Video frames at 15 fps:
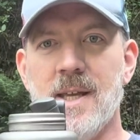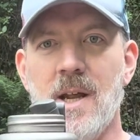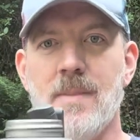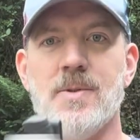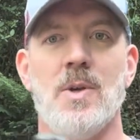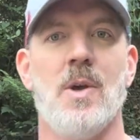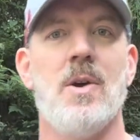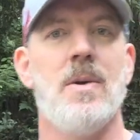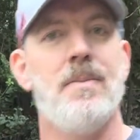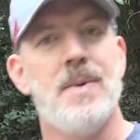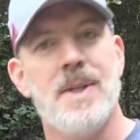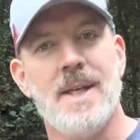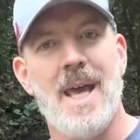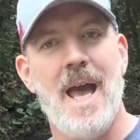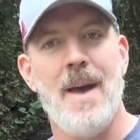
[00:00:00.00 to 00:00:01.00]
up, so I couldn't put
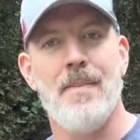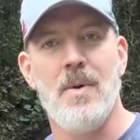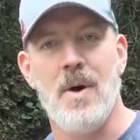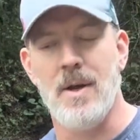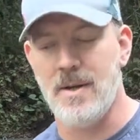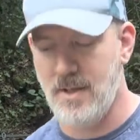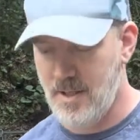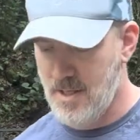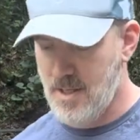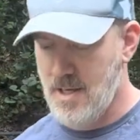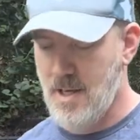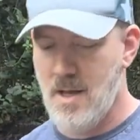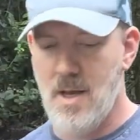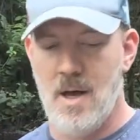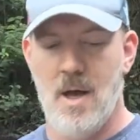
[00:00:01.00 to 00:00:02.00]
the cap
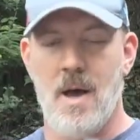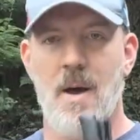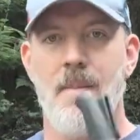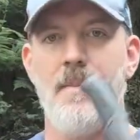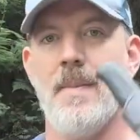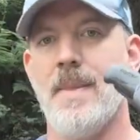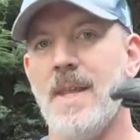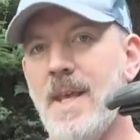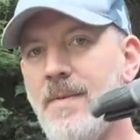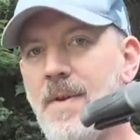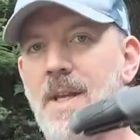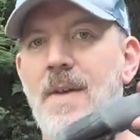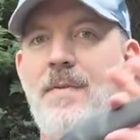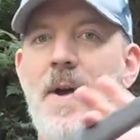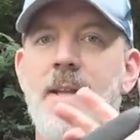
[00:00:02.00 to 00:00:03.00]
on. Even
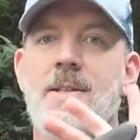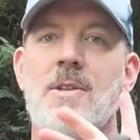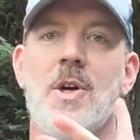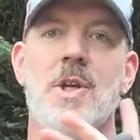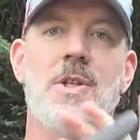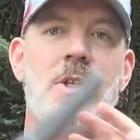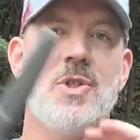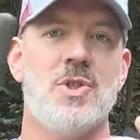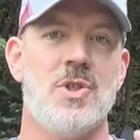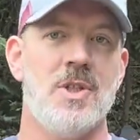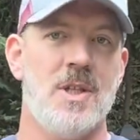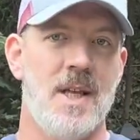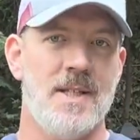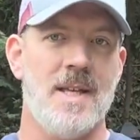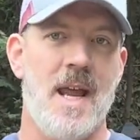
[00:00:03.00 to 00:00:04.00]
if I took
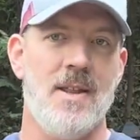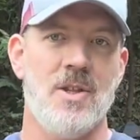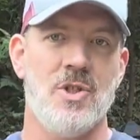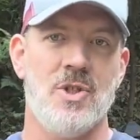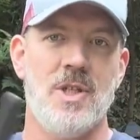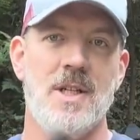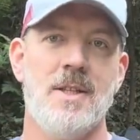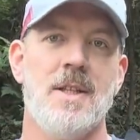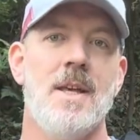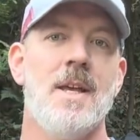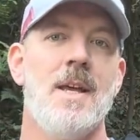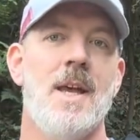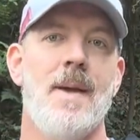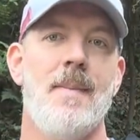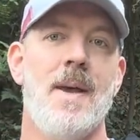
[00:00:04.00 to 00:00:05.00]
this out of the sheath
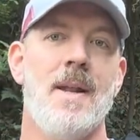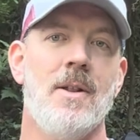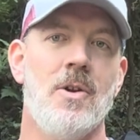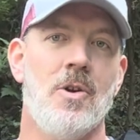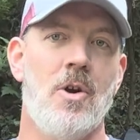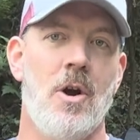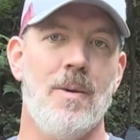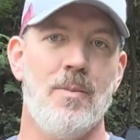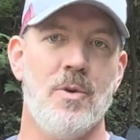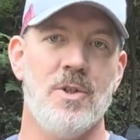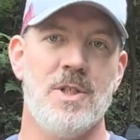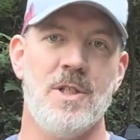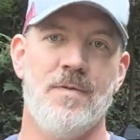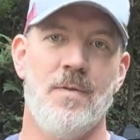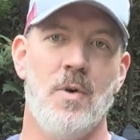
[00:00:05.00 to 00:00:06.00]
and made a little cardboard
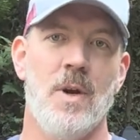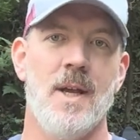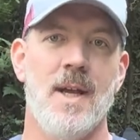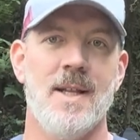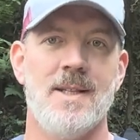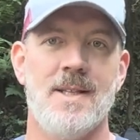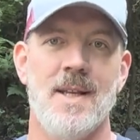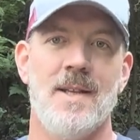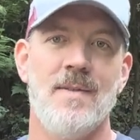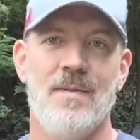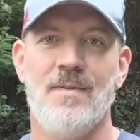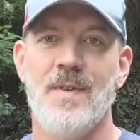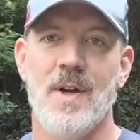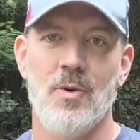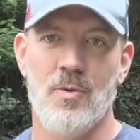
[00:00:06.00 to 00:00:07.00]
sheath for it, it didn't
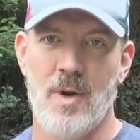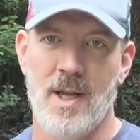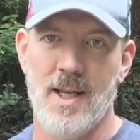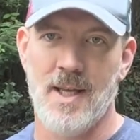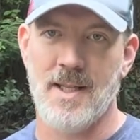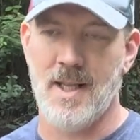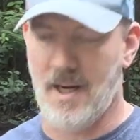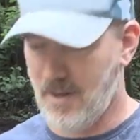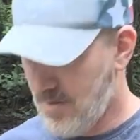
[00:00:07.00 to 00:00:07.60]
fit right in there.